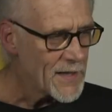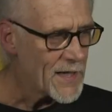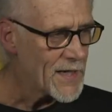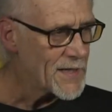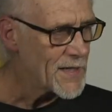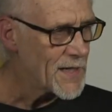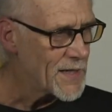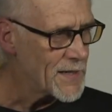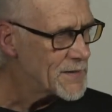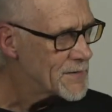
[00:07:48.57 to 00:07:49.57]
and
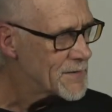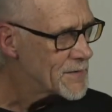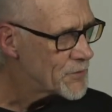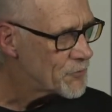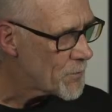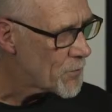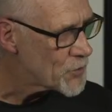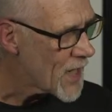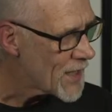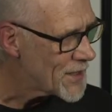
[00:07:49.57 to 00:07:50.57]
a triple
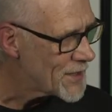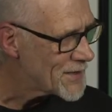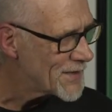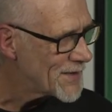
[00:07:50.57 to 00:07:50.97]
chocolate